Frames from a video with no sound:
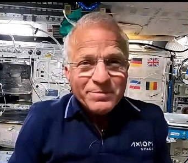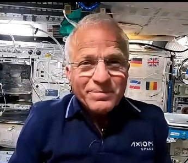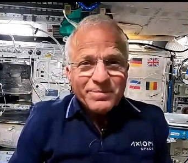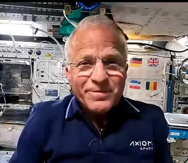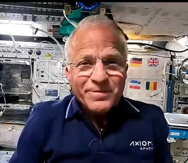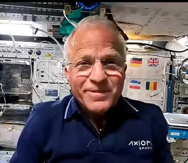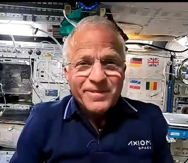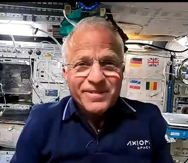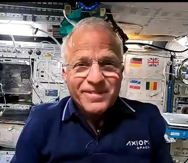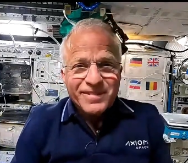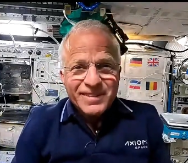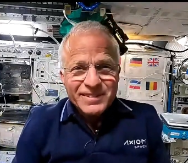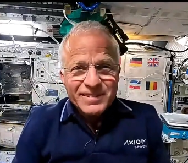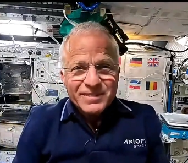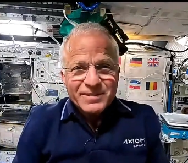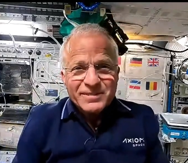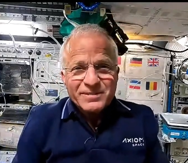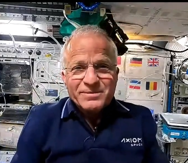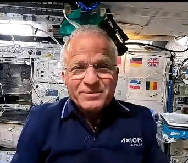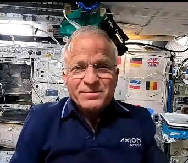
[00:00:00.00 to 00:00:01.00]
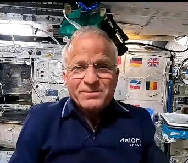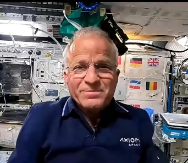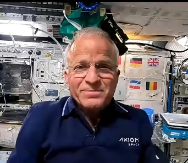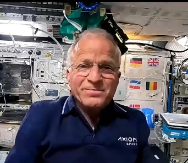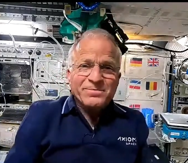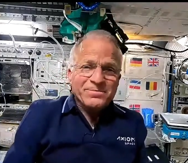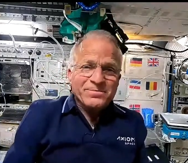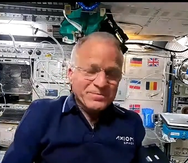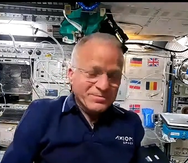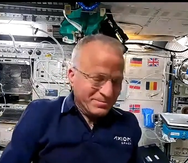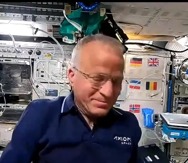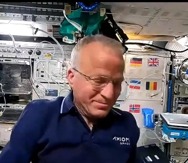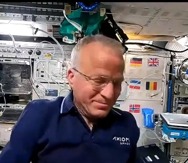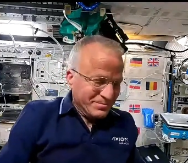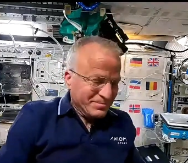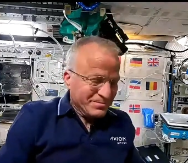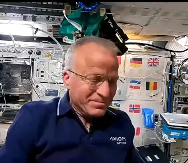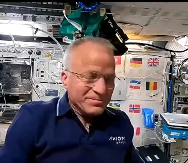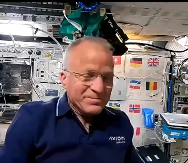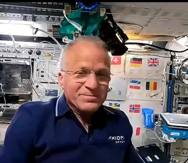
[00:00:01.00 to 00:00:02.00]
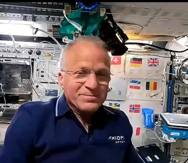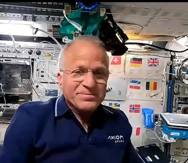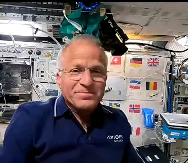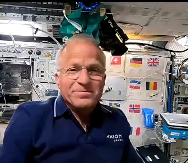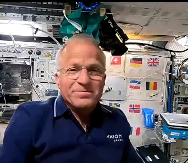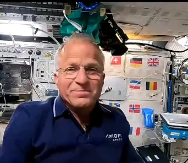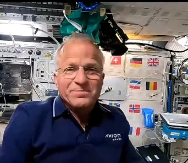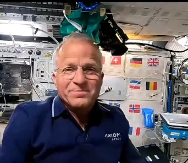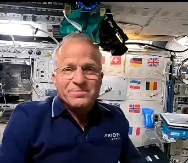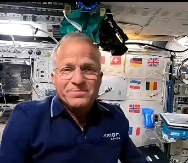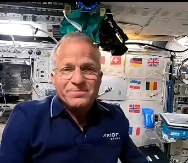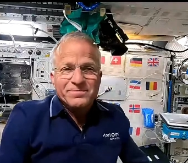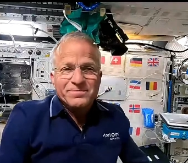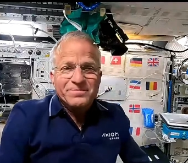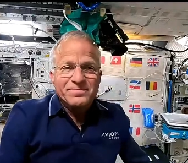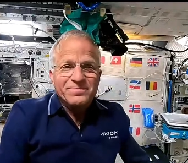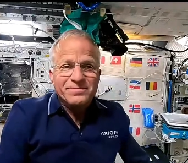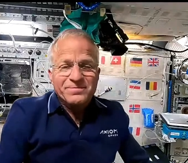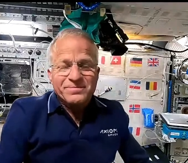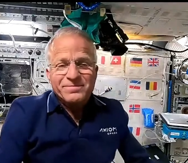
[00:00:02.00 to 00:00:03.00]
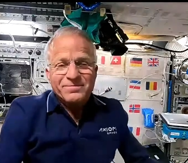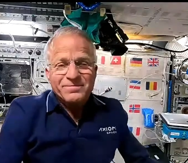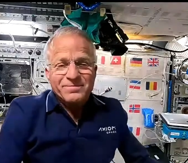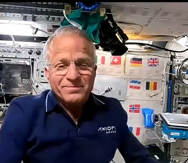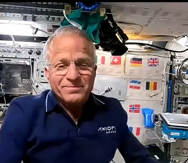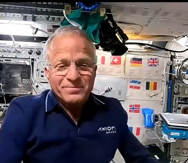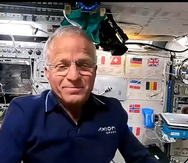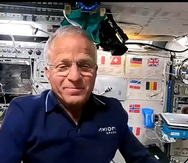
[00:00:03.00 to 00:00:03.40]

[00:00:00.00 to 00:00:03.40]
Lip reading: (silence)